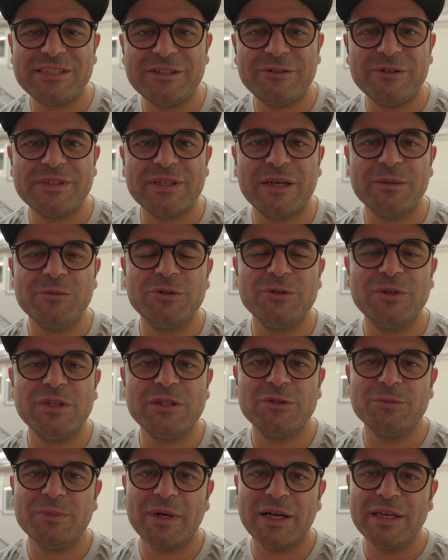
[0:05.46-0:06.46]
series I'm
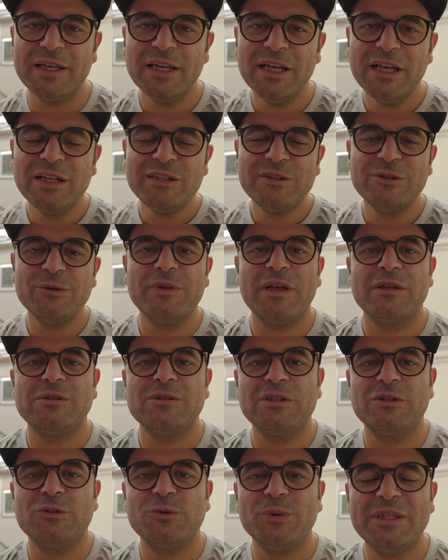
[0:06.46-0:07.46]
doing to my
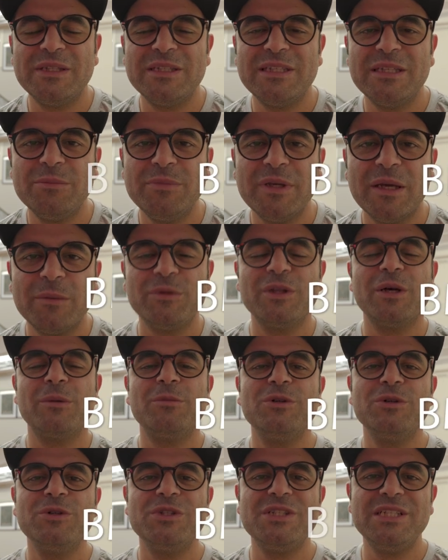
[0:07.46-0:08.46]
2020
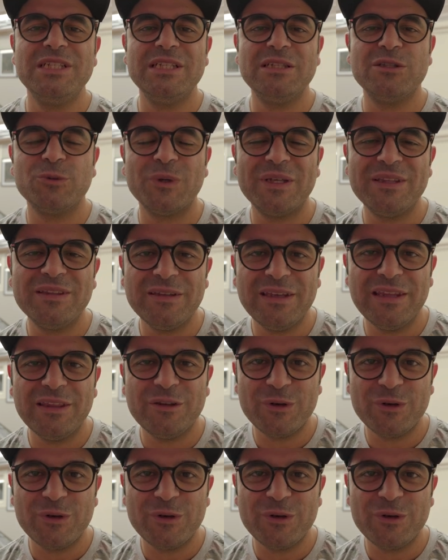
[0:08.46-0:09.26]
BMW G20